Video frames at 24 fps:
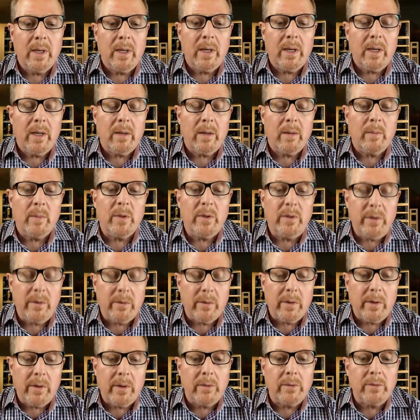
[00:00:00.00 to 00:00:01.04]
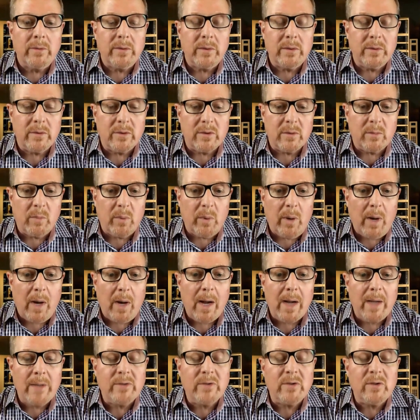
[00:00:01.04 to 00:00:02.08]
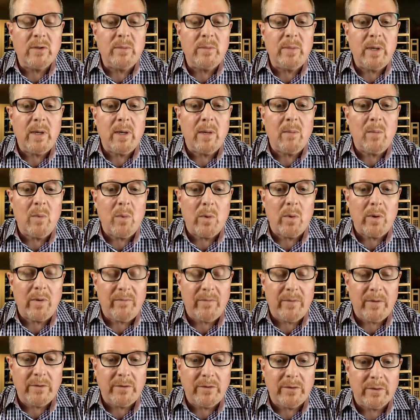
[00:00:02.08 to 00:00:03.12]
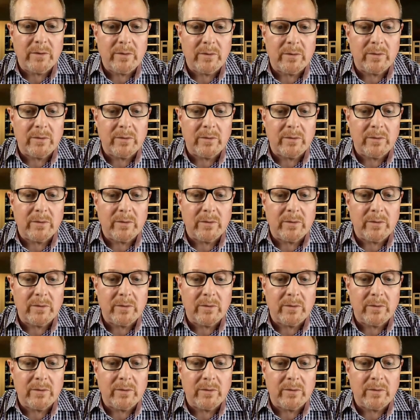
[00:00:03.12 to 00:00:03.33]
materials, and supplies to become more efficient,